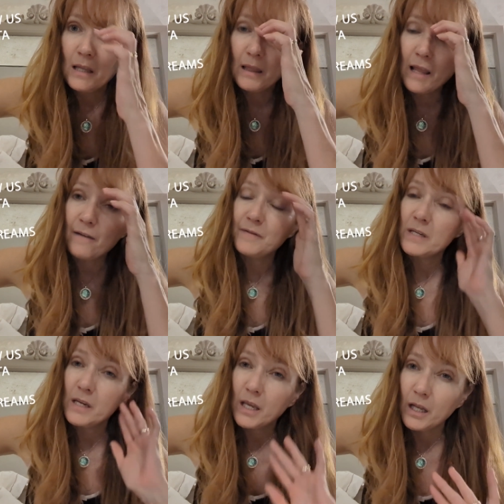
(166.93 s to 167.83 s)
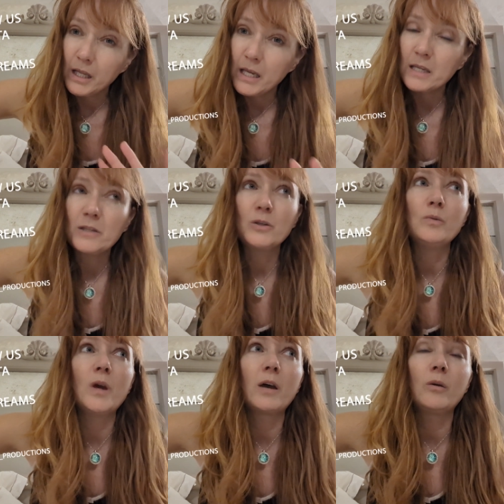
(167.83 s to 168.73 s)
left in Italy to
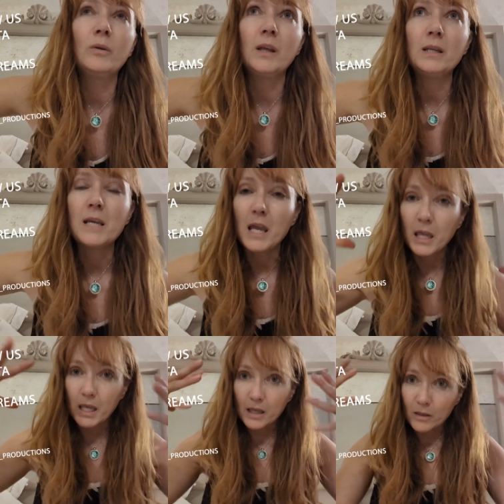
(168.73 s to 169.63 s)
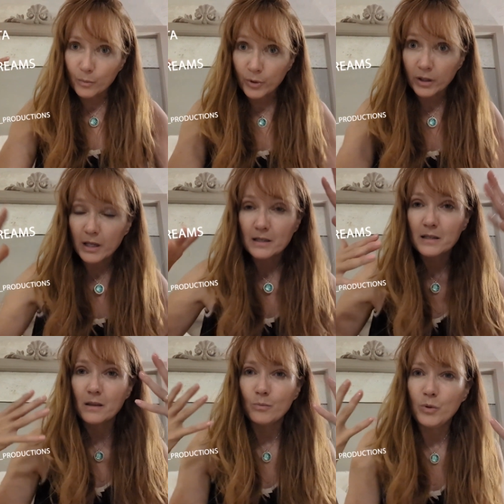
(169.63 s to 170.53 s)
not only take in the
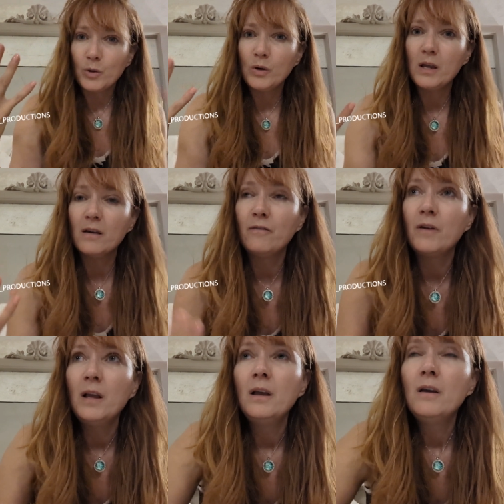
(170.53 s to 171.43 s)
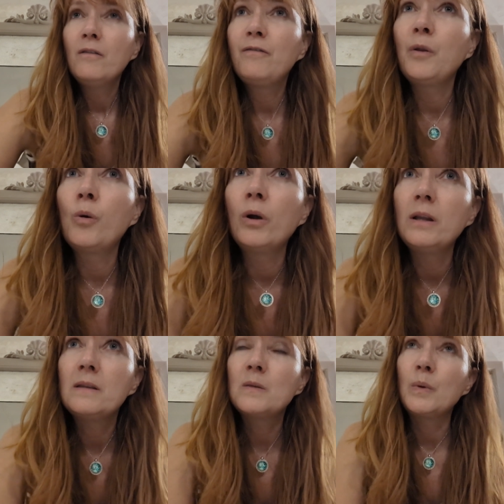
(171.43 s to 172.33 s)
brilliance and the beauty of
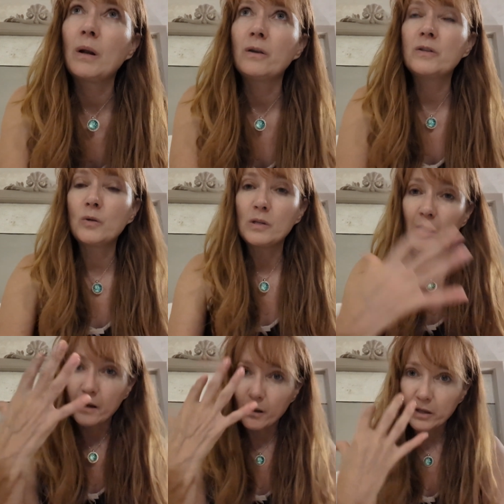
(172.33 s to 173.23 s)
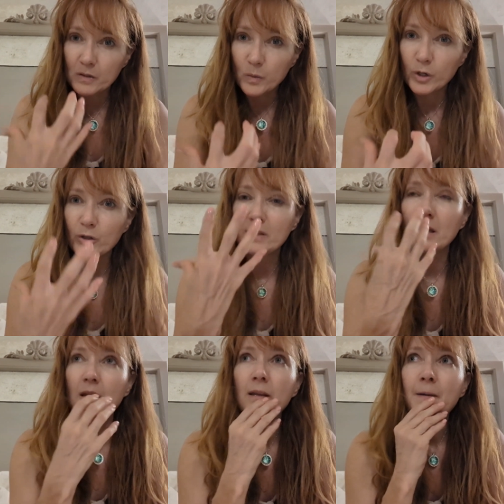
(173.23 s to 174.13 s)
Florence, but also to let all these words
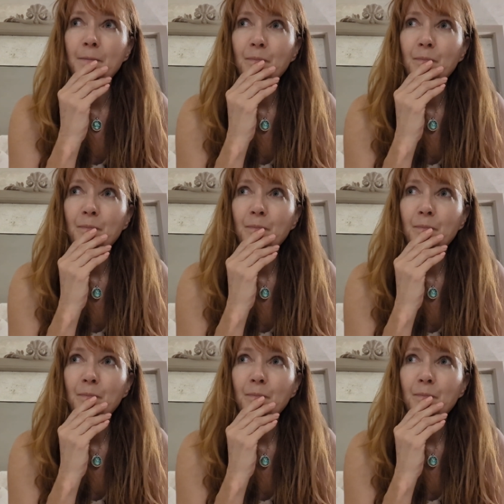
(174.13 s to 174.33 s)
and